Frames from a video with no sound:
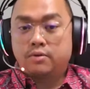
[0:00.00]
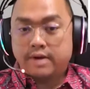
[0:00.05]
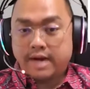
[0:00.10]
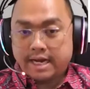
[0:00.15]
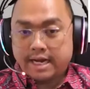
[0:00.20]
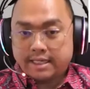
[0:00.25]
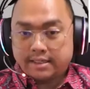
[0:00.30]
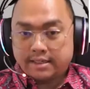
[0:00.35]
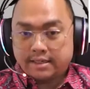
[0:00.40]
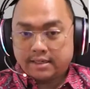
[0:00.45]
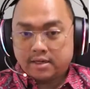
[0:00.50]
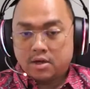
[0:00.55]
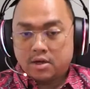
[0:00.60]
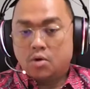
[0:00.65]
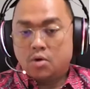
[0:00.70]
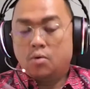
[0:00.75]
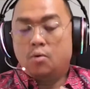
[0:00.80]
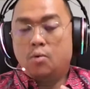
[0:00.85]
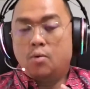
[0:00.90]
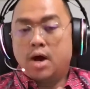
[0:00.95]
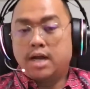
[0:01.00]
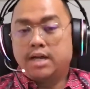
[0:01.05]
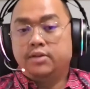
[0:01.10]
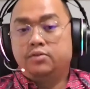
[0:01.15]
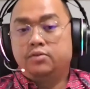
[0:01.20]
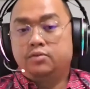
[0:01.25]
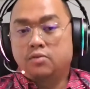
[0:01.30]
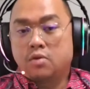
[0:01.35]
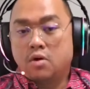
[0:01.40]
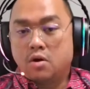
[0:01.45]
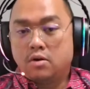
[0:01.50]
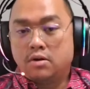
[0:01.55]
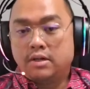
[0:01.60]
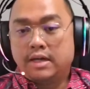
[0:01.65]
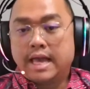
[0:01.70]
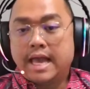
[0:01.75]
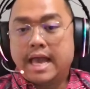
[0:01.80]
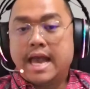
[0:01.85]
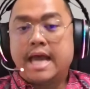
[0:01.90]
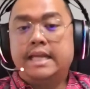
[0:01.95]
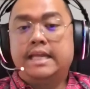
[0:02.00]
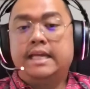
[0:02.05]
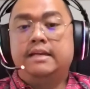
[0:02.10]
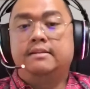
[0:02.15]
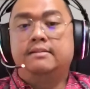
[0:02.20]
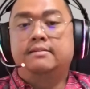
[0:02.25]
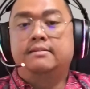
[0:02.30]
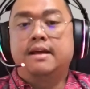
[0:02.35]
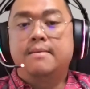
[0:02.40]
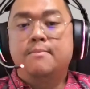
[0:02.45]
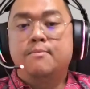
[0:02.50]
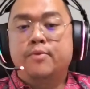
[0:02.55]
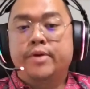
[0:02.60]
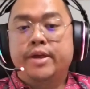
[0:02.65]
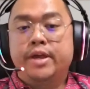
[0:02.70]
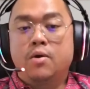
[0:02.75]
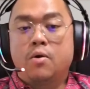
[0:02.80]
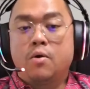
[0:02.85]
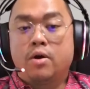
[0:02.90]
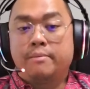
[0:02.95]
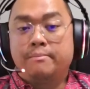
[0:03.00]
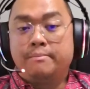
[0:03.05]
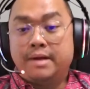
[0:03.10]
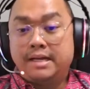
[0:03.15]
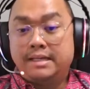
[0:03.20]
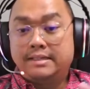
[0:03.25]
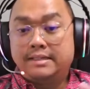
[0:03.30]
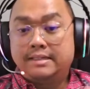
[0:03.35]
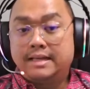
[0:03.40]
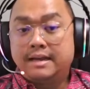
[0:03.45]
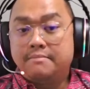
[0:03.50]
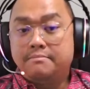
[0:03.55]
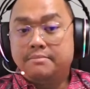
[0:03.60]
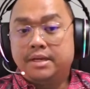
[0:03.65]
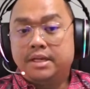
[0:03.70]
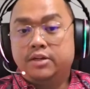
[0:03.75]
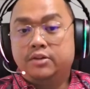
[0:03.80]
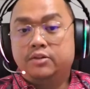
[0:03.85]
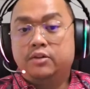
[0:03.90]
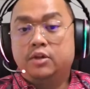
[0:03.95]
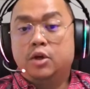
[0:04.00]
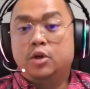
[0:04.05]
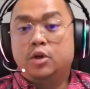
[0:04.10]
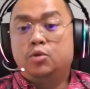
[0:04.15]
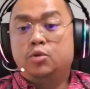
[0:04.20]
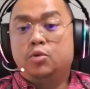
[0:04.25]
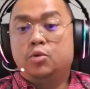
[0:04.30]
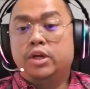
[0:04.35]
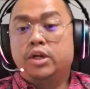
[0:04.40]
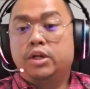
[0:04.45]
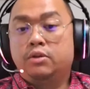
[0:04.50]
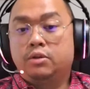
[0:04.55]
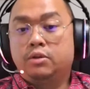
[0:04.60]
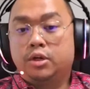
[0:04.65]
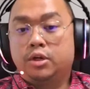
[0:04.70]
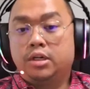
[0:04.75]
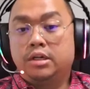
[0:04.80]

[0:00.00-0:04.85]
or correct what is wrong and in some way or by some means